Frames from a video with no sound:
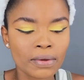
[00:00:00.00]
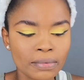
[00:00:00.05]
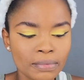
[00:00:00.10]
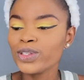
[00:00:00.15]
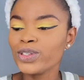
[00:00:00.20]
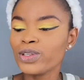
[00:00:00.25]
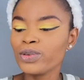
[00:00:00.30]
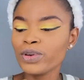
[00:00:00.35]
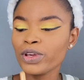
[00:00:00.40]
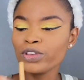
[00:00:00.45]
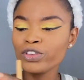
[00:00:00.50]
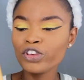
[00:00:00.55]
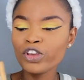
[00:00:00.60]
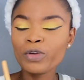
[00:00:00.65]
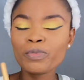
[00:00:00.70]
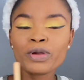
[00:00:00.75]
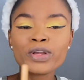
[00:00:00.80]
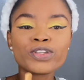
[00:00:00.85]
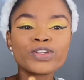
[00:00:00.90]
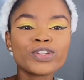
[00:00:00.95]
So I'm showing
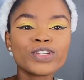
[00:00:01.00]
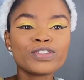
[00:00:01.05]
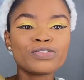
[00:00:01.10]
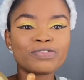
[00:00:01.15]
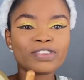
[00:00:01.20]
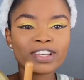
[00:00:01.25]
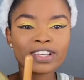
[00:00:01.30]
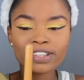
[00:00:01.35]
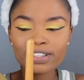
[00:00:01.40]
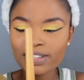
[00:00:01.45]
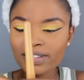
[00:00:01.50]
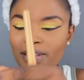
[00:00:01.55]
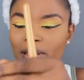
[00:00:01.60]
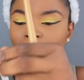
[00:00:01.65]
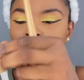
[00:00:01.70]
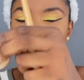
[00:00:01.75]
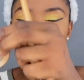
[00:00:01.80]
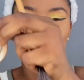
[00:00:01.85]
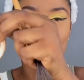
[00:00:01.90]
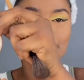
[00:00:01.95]
you my just face.
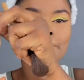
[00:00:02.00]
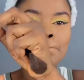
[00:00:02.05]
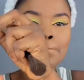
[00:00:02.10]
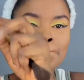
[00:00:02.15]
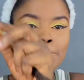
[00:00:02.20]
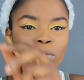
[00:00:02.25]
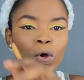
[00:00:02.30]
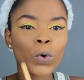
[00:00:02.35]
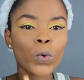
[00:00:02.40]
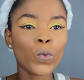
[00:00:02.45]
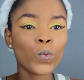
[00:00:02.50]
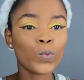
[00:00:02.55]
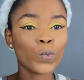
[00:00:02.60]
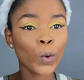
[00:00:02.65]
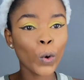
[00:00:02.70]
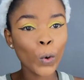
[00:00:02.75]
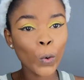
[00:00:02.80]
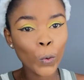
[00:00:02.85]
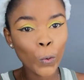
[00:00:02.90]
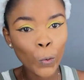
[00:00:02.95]

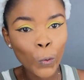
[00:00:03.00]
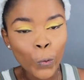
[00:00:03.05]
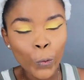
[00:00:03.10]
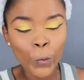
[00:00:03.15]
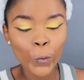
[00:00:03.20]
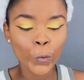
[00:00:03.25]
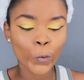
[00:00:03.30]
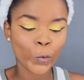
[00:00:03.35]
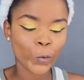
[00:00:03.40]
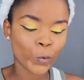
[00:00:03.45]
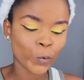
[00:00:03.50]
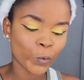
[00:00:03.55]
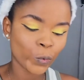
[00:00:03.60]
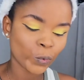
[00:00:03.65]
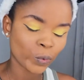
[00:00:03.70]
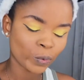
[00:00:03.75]
Whoa.